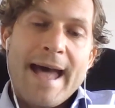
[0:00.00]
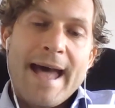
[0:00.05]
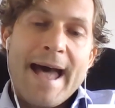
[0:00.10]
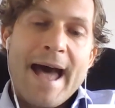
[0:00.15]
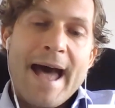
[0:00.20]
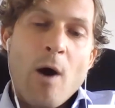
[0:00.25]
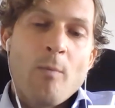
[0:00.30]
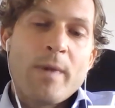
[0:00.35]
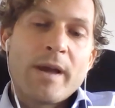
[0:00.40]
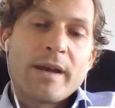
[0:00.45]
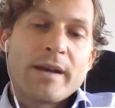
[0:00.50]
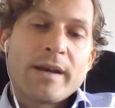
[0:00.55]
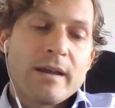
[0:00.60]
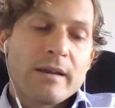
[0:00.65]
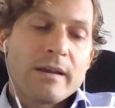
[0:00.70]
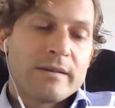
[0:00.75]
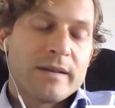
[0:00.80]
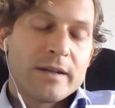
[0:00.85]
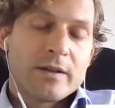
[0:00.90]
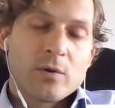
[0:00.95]
How
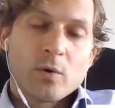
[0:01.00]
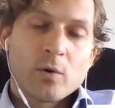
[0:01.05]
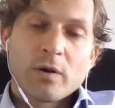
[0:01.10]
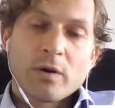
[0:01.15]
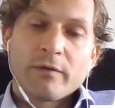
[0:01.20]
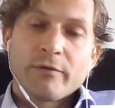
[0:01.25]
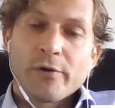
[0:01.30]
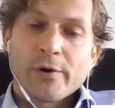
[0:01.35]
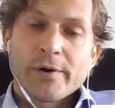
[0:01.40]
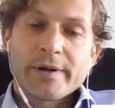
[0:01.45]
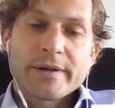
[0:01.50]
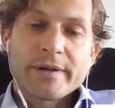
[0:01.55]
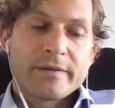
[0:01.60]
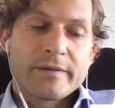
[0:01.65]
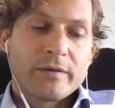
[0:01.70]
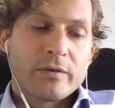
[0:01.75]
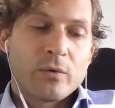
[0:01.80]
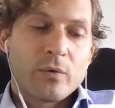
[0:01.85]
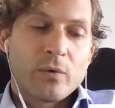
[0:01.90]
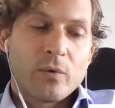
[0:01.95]
many did you convert
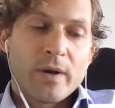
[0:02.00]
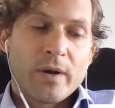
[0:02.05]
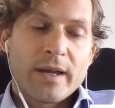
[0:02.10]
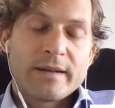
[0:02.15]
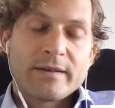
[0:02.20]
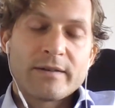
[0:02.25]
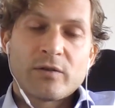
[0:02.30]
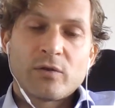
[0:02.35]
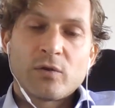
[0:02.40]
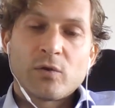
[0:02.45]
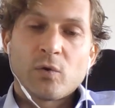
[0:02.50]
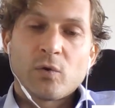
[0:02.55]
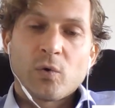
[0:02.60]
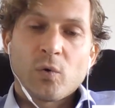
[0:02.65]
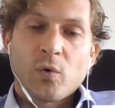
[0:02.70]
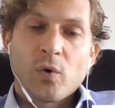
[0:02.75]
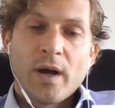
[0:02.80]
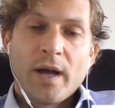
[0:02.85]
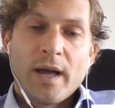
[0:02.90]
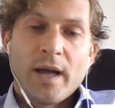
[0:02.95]

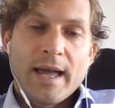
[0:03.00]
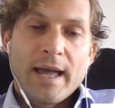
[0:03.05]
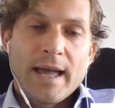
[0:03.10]
into